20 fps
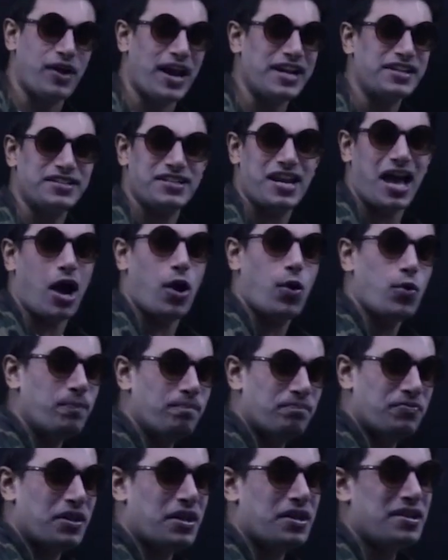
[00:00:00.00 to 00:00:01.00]
right
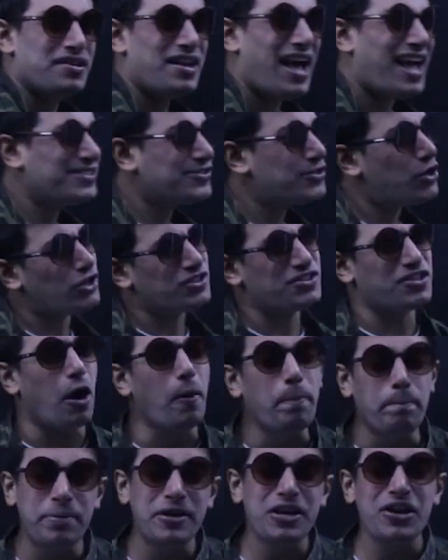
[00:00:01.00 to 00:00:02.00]
now has not
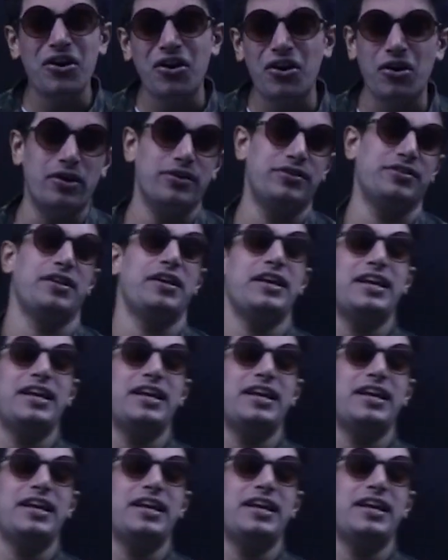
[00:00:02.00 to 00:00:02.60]
appeared